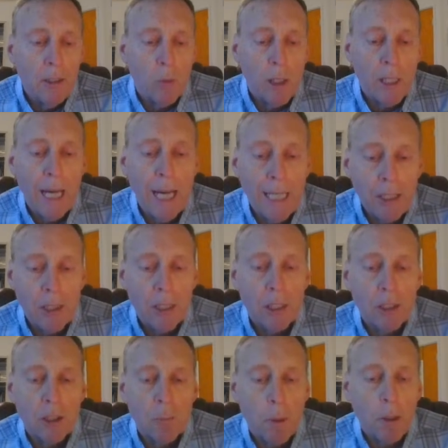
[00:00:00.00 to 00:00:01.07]
were casting
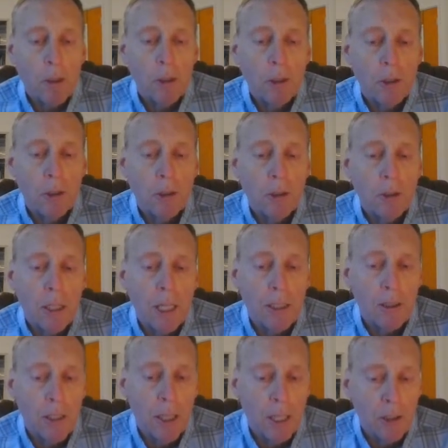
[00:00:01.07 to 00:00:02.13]
aspersions
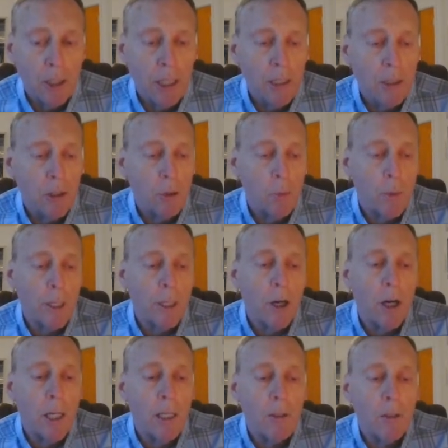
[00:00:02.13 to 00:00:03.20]
at Jesus
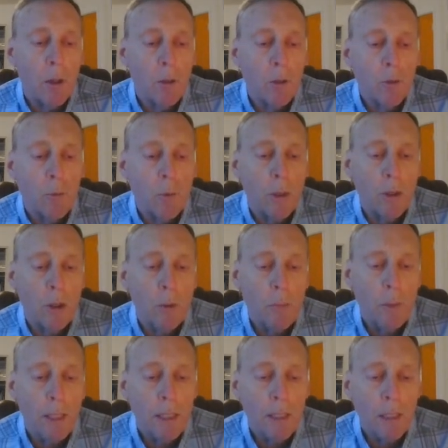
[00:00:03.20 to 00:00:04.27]
regarding those with
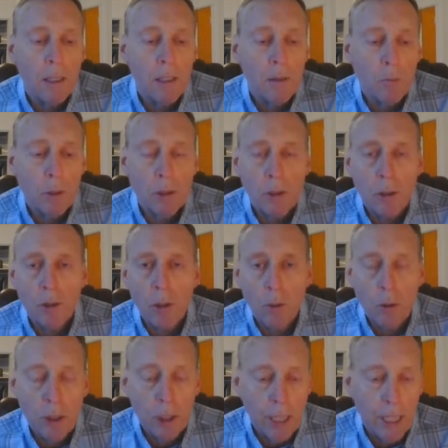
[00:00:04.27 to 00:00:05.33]
whom he was
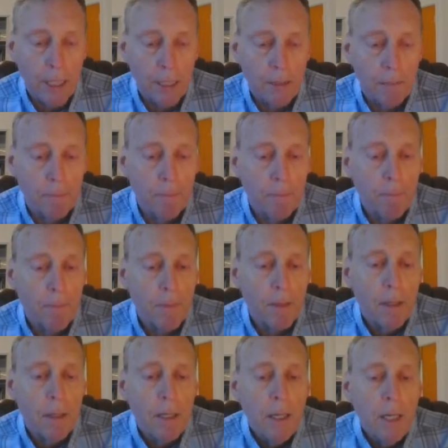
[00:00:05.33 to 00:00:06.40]
associated.
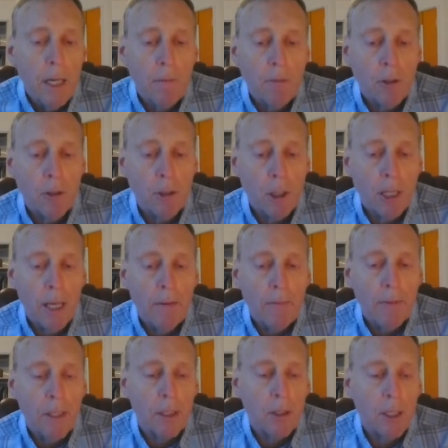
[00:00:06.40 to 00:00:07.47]
In verse
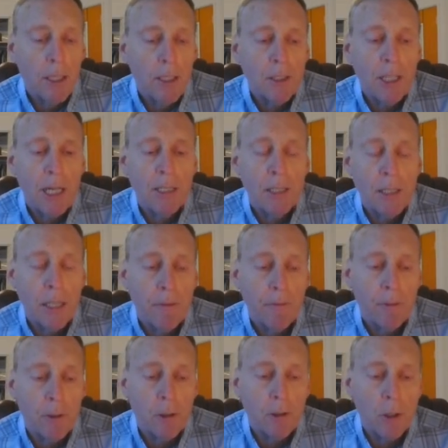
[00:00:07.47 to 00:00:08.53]
11, they're criticizing him
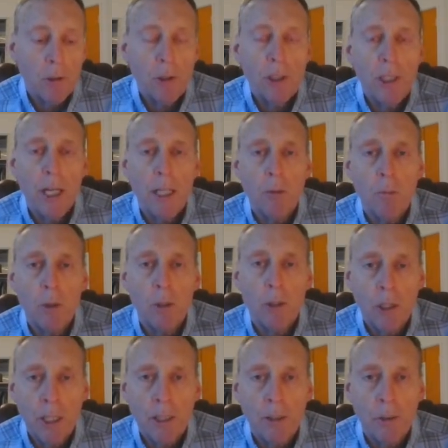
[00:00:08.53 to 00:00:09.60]
for associating with
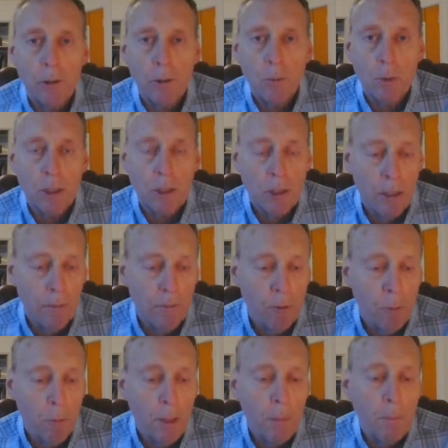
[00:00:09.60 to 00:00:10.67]
sinners, with
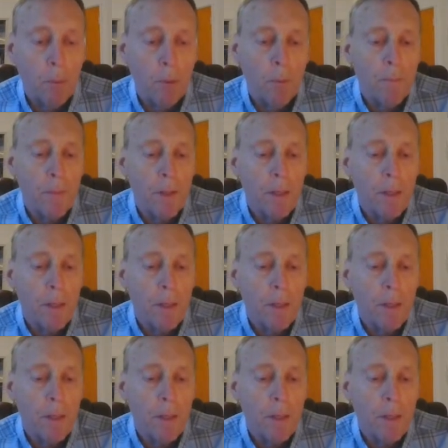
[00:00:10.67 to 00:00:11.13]
sinful people.